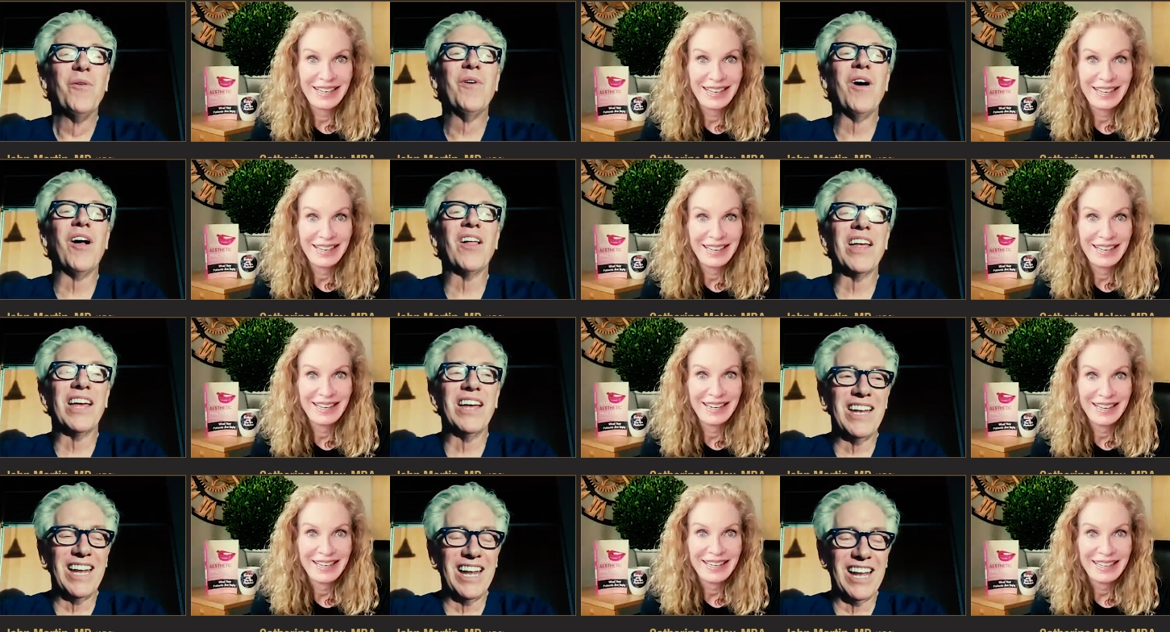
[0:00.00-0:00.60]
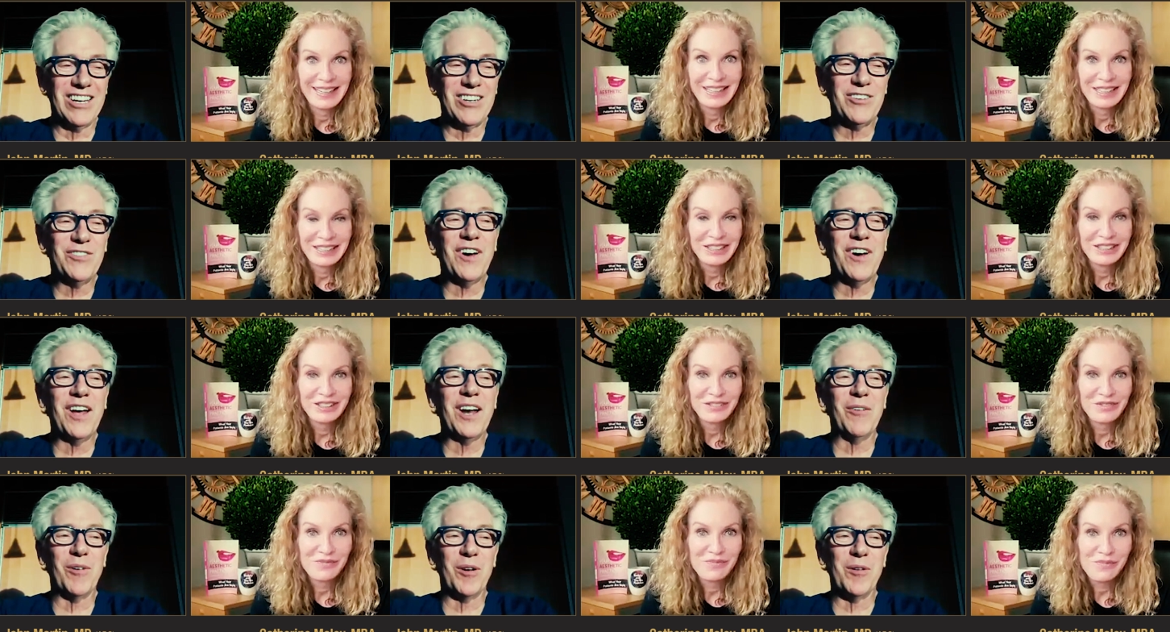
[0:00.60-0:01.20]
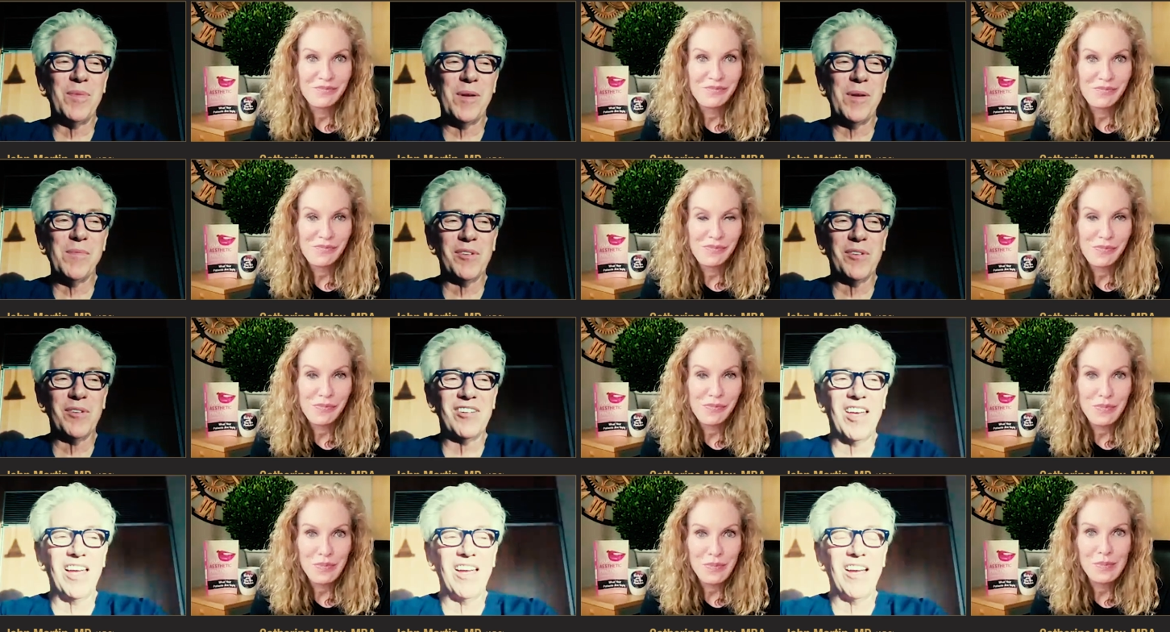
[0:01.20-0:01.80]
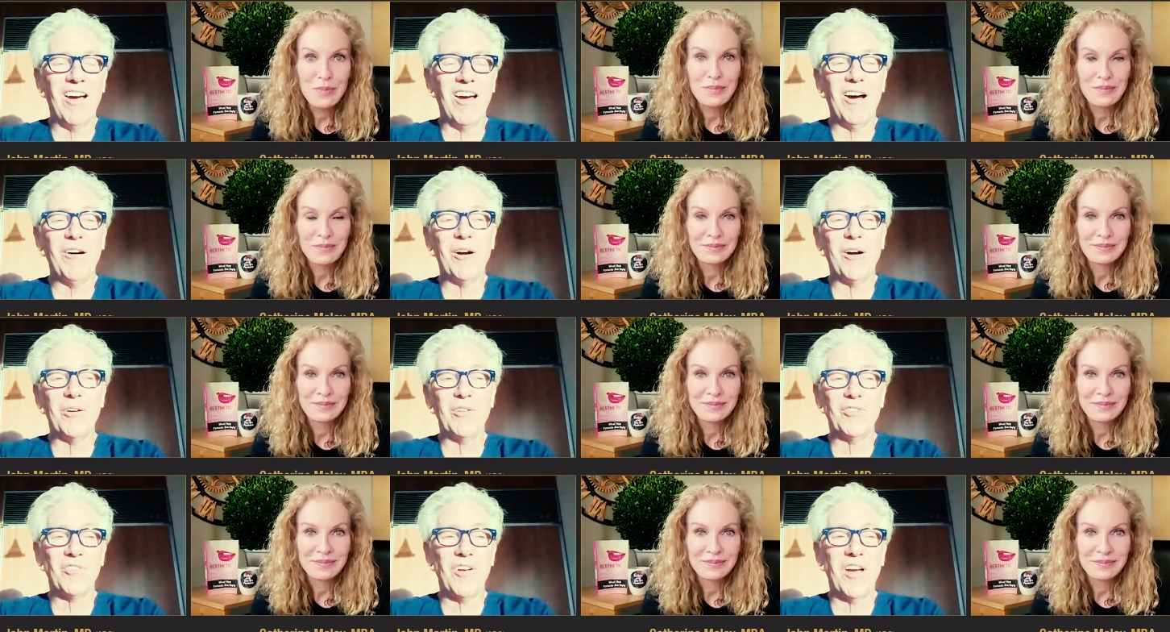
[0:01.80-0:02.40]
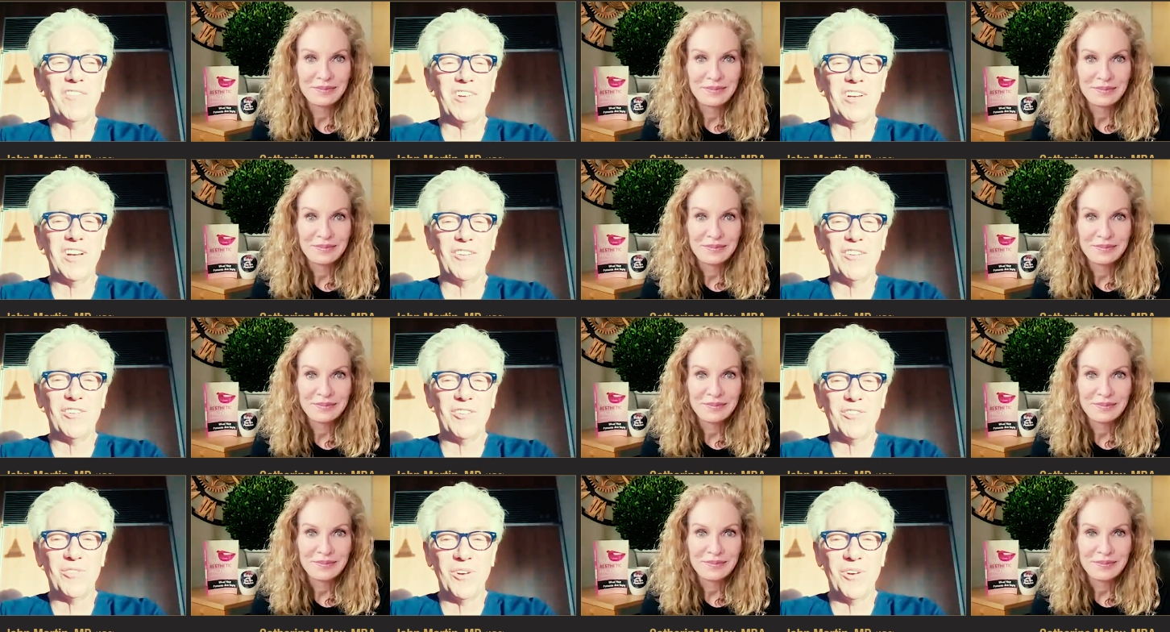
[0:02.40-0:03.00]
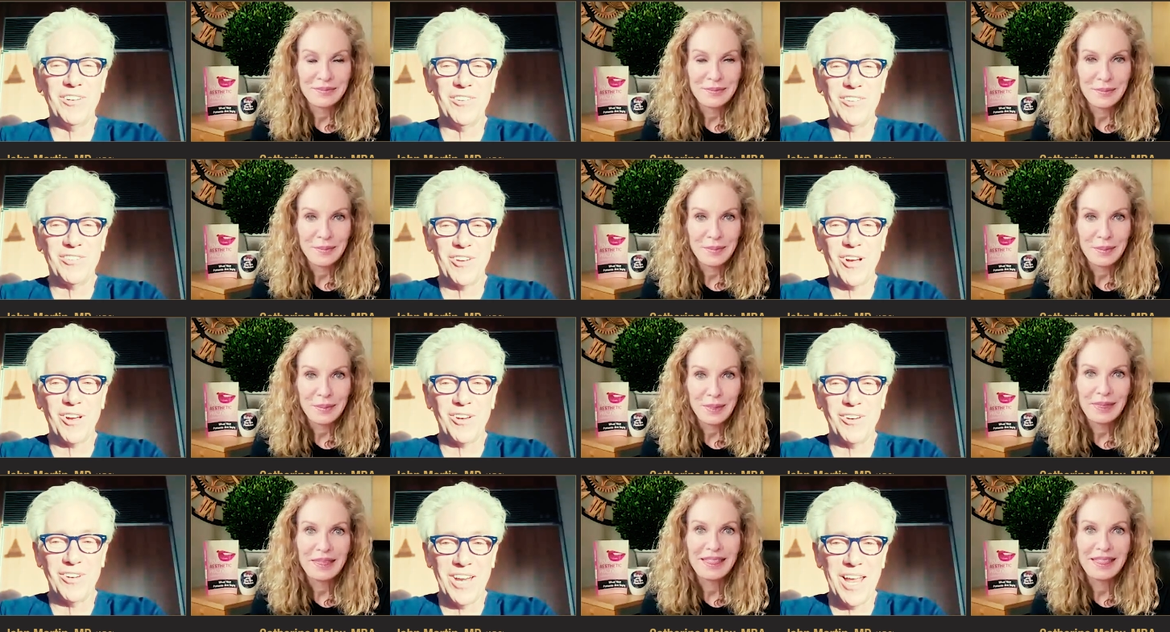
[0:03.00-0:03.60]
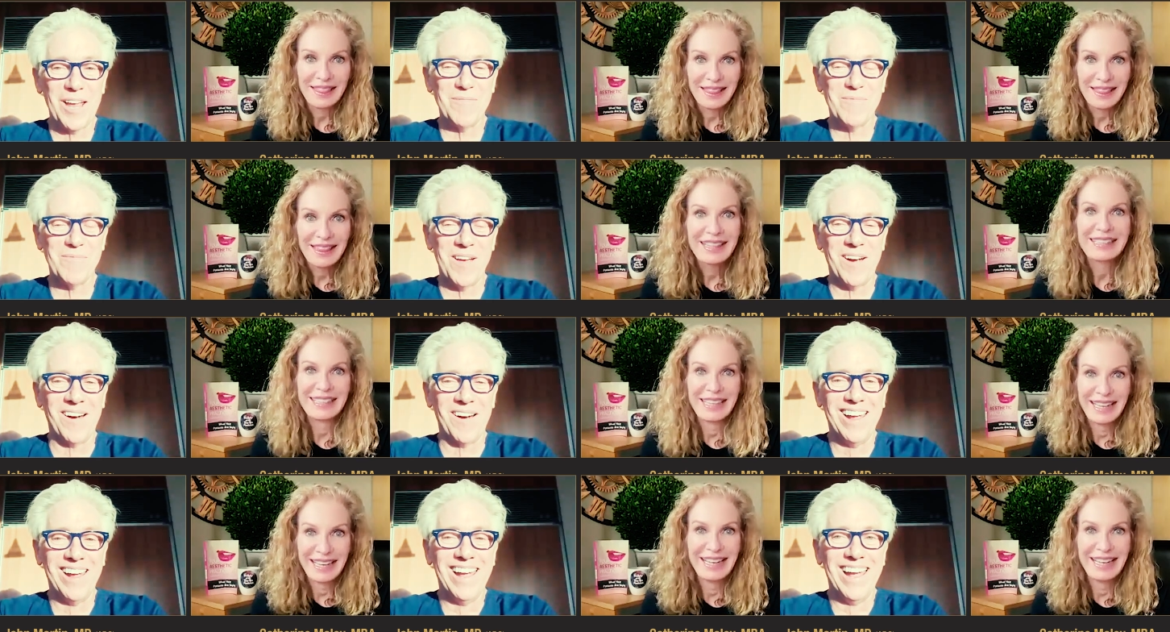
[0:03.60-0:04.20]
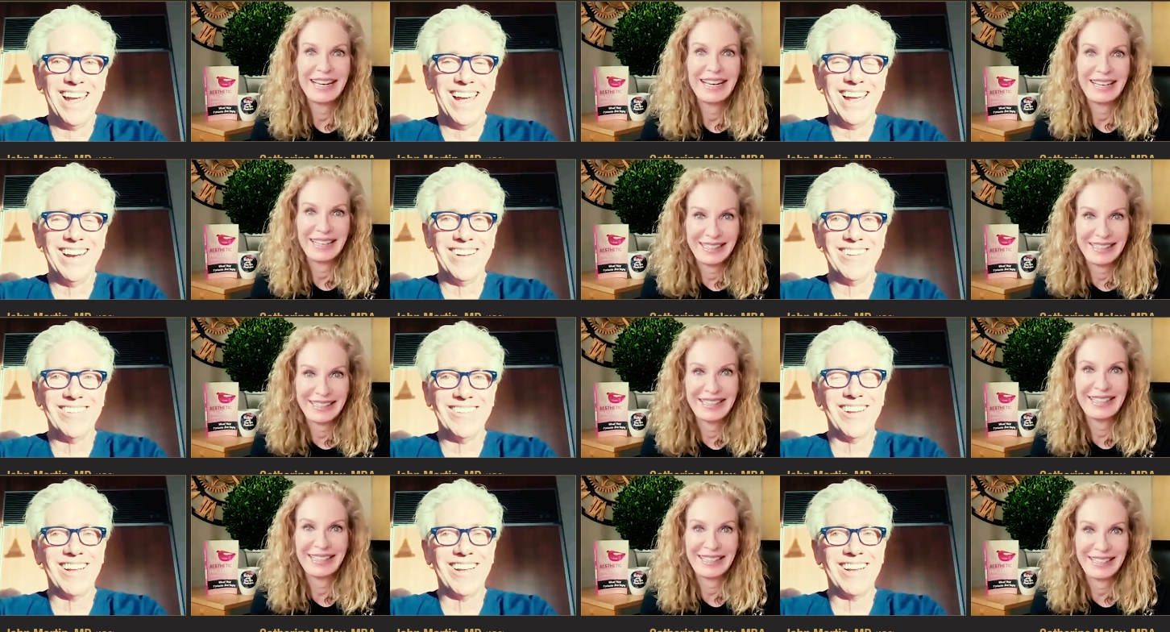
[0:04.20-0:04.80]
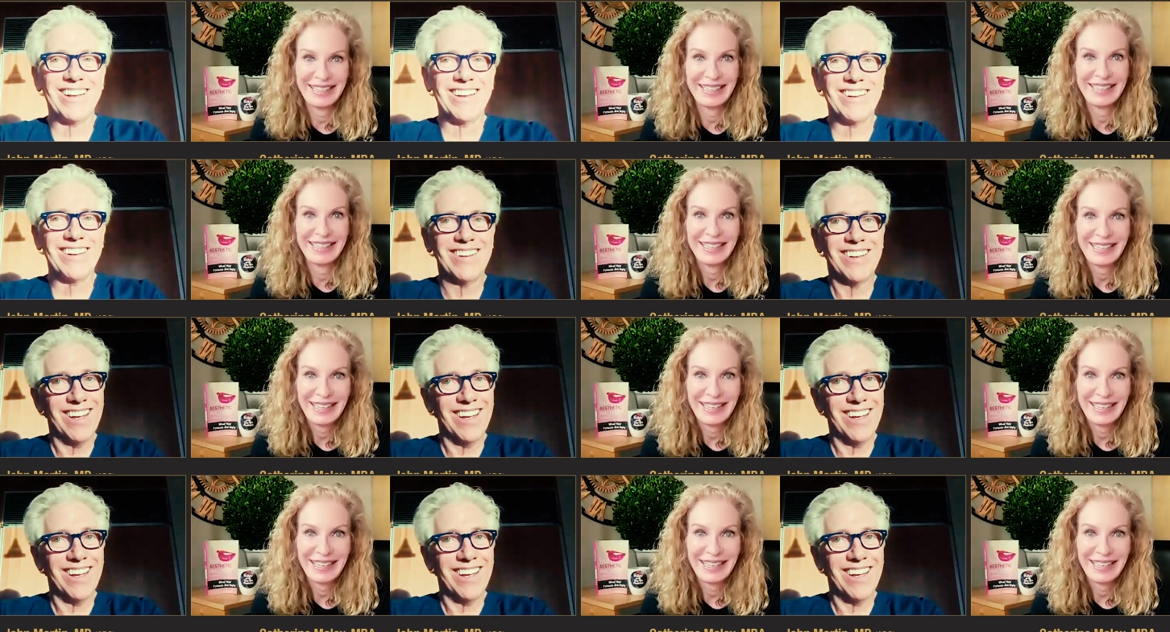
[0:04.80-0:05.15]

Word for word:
Speaker 1: Well, it's funny when people say, oh, I was driving down the street and saw your name there. And I was like,